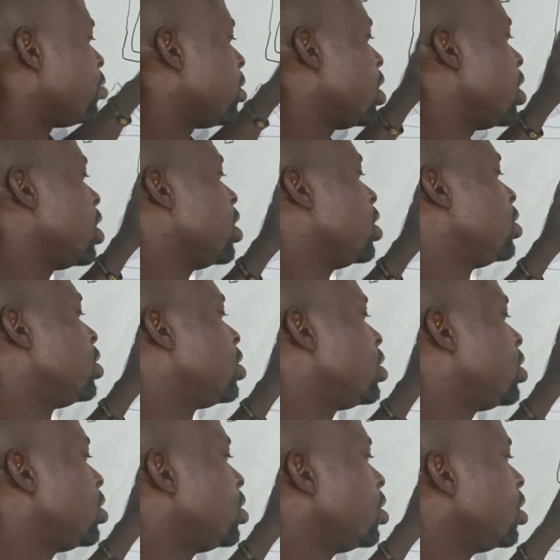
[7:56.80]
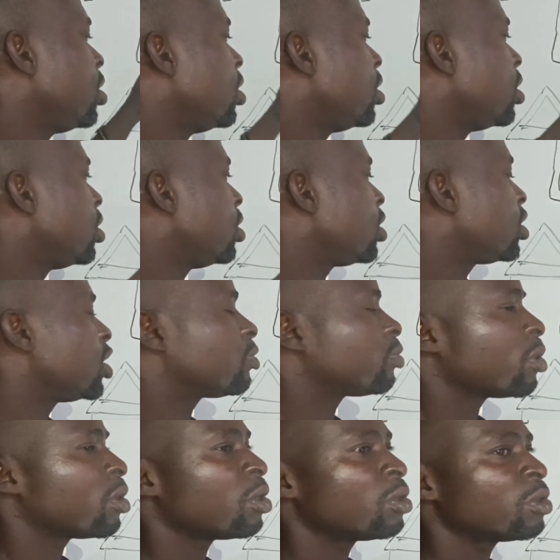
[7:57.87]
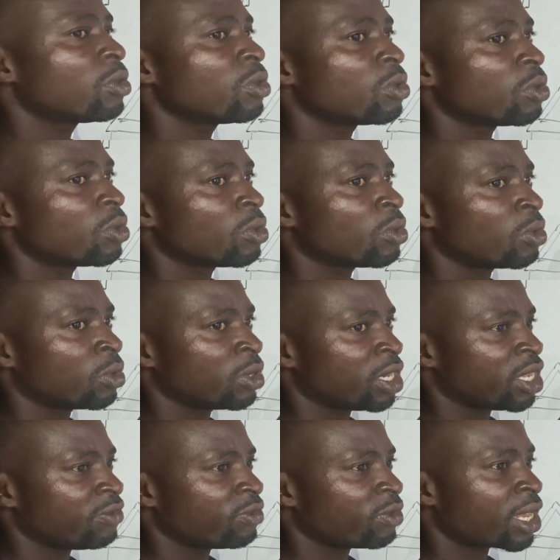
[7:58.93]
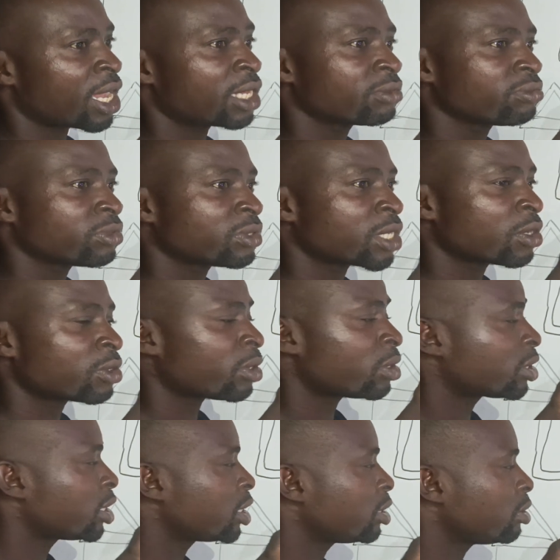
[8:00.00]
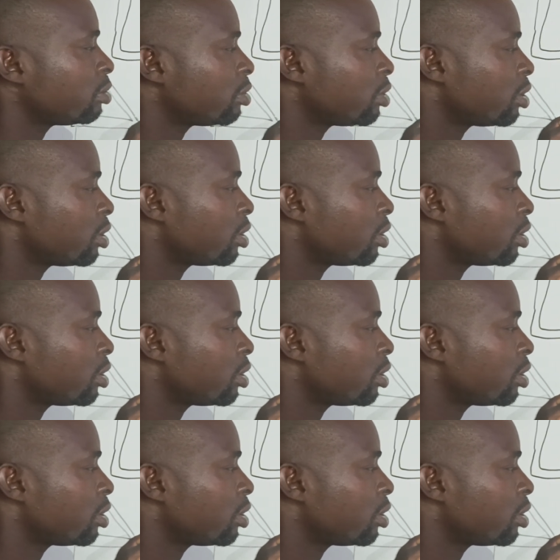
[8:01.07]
please, this is for O level. And secondly,